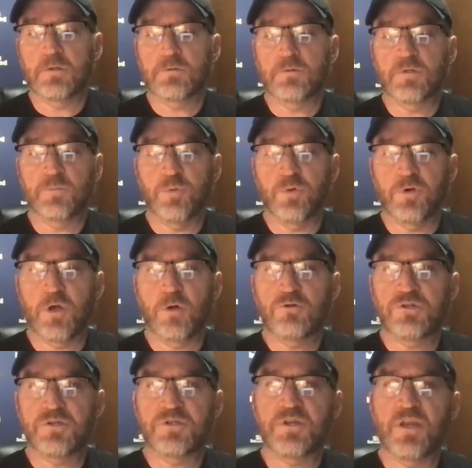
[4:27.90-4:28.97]
the
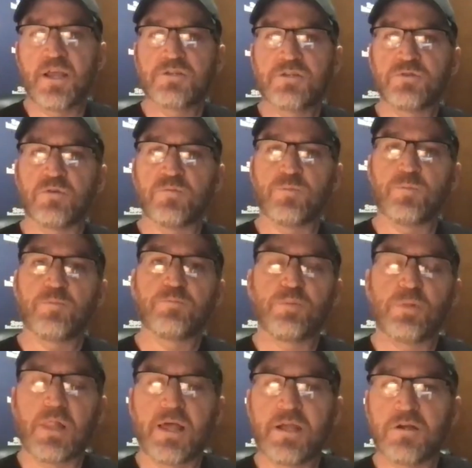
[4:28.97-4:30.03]
precocious nature of
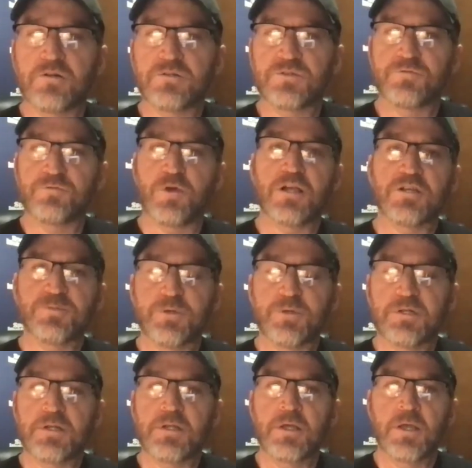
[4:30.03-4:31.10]
players,
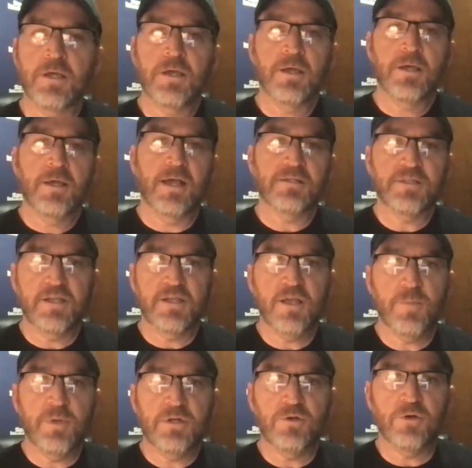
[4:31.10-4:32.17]
freshmen, as they
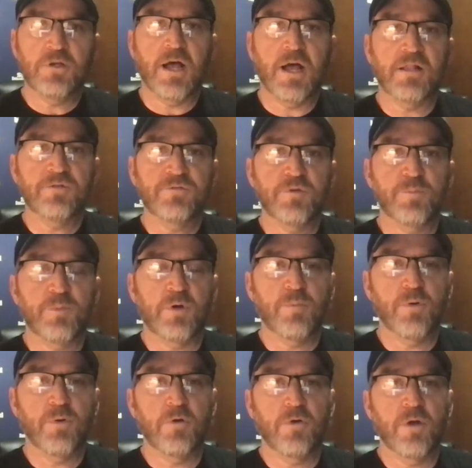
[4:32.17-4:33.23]
come into a college
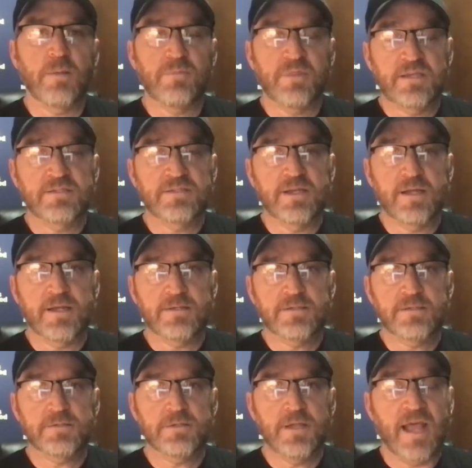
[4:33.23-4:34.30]
football program these
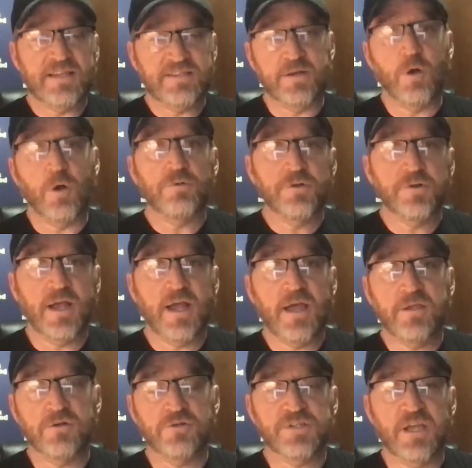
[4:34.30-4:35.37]
days, as an older
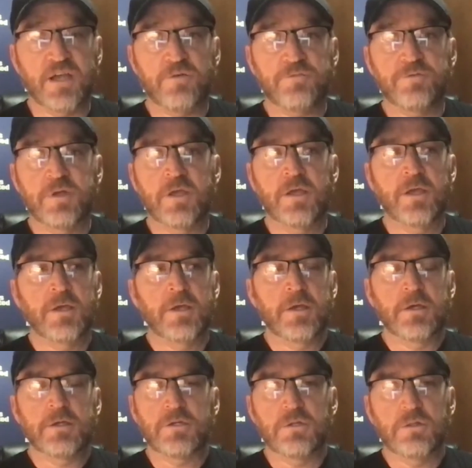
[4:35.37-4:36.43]
guy yourself,
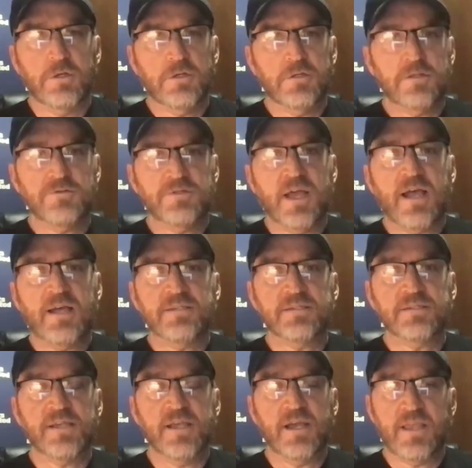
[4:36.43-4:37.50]
you look at those guys
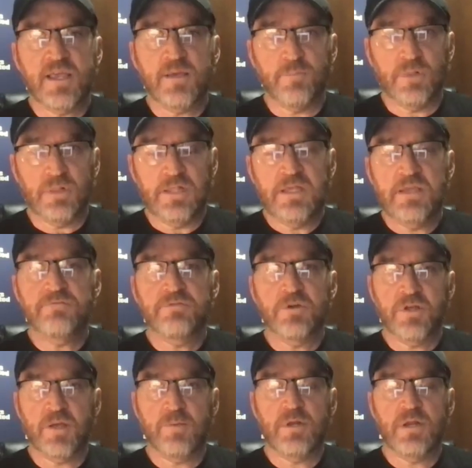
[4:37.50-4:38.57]
and say, I can't believe
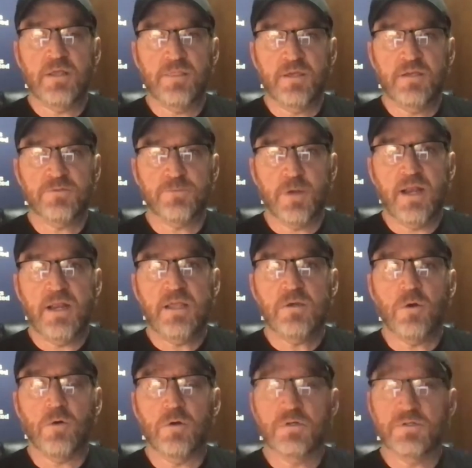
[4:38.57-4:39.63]
they're coming in this
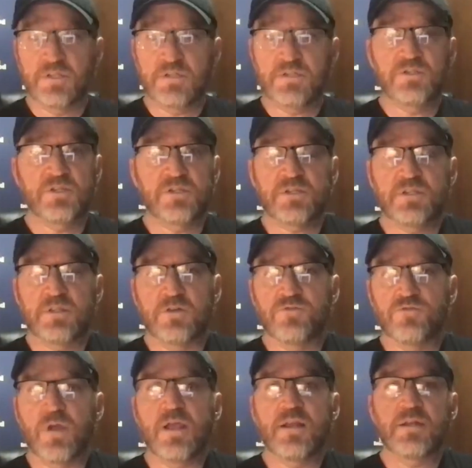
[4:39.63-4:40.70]
ready, or is this just
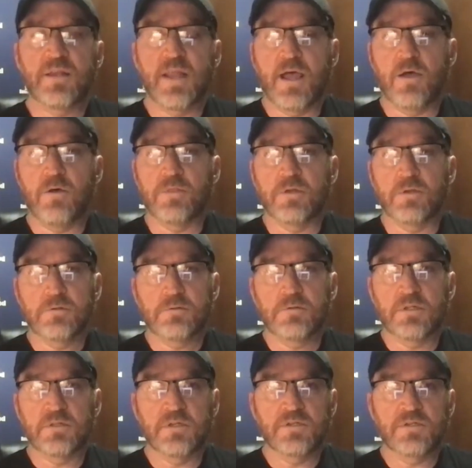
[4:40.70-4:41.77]
the trend now that,
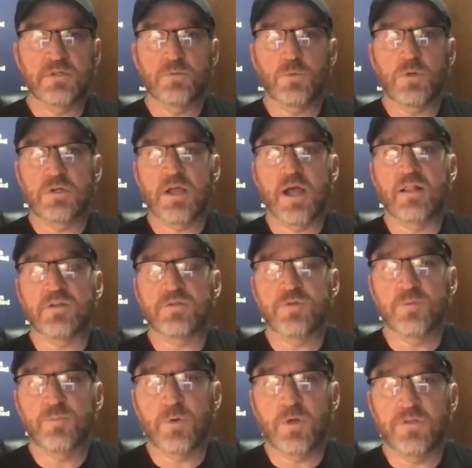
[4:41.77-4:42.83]
that this is what college
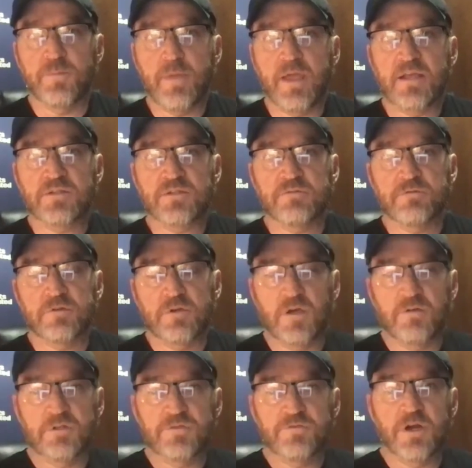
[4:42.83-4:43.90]
football demands of,
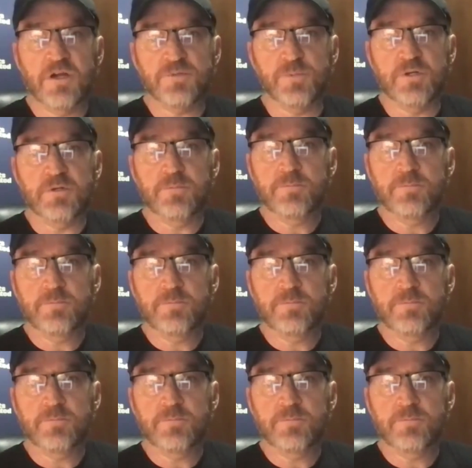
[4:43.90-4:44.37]
of its freshmen?